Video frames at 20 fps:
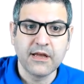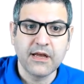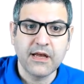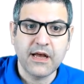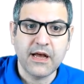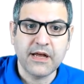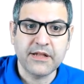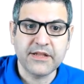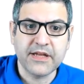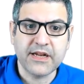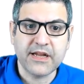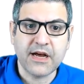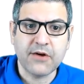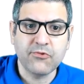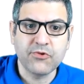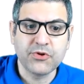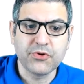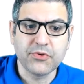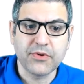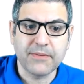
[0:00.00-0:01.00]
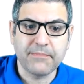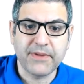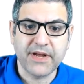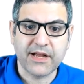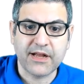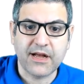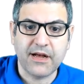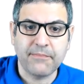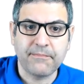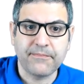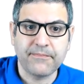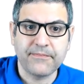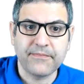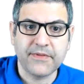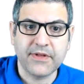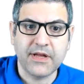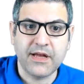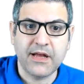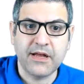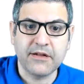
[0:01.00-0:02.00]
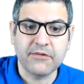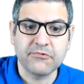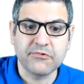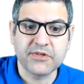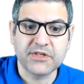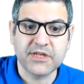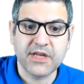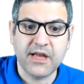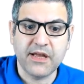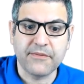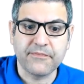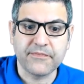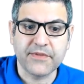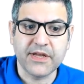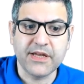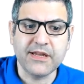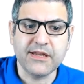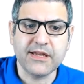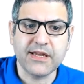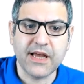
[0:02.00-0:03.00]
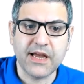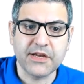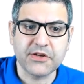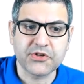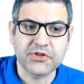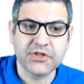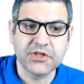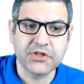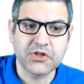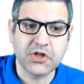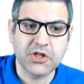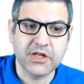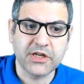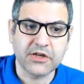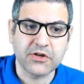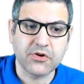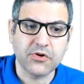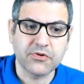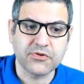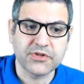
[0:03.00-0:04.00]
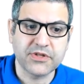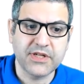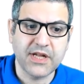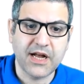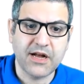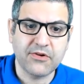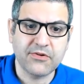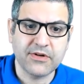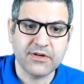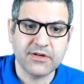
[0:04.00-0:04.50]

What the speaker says: And then I will do a backup, and I will say, in case this link goes down,